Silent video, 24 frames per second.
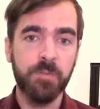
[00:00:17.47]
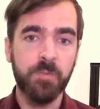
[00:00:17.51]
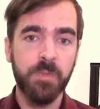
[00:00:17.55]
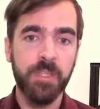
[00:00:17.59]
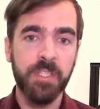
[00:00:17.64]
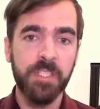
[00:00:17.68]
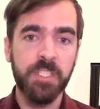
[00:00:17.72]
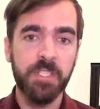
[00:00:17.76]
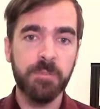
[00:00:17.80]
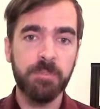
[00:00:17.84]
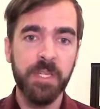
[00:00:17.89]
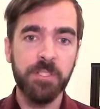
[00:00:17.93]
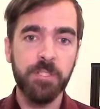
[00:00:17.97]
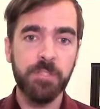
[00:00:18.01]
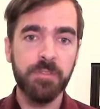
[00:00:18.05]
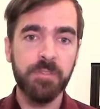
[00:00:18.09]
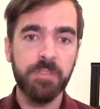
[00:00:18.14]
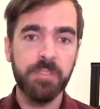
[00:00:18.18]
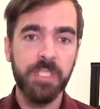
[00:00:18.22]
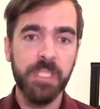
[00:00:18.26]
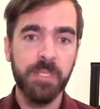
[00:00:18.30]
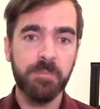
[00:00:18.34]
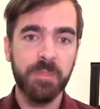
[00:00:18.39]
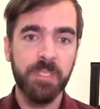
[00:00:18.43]
with a special
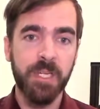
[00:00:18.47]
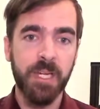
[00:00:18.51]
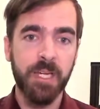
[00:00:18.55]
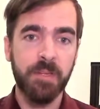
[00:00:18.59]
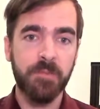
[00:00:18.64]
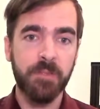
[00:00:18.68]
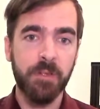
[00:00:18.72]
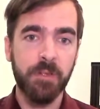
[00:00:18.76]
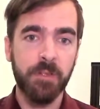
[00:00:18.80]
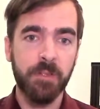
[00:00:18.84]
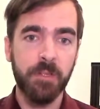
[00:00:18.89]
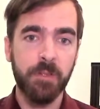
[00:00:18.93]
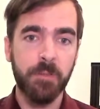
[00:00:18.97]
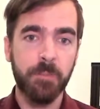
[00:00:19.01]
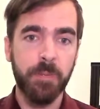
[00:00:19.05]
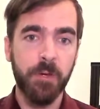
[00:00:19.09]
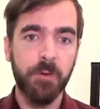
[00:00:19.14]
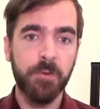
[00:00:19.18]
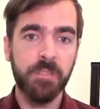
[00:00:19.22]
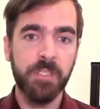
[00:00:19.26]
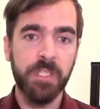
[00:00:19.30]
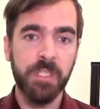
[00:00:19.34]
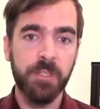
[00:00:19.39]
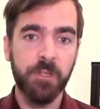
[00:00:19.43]
deep dive on
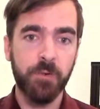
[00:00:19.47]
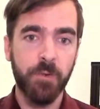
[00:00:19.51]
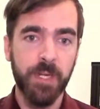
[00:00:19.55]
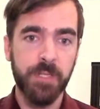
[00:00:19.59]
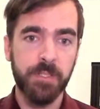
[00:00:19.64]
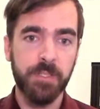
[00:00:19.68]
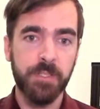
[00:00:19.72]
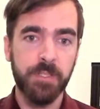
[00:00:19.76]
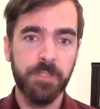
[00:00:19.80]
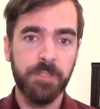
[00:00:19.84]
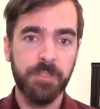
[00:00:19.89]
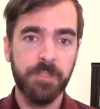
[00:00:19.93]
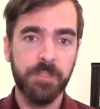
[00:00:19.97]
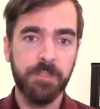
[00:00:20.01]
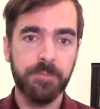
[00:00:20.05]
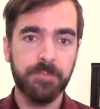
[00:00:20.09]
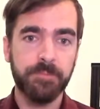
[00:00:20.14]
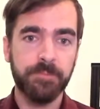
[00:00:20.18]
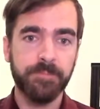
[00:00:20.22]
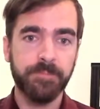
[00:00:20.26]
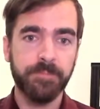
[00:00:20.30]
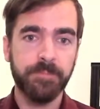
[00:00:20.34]
Compose integrations.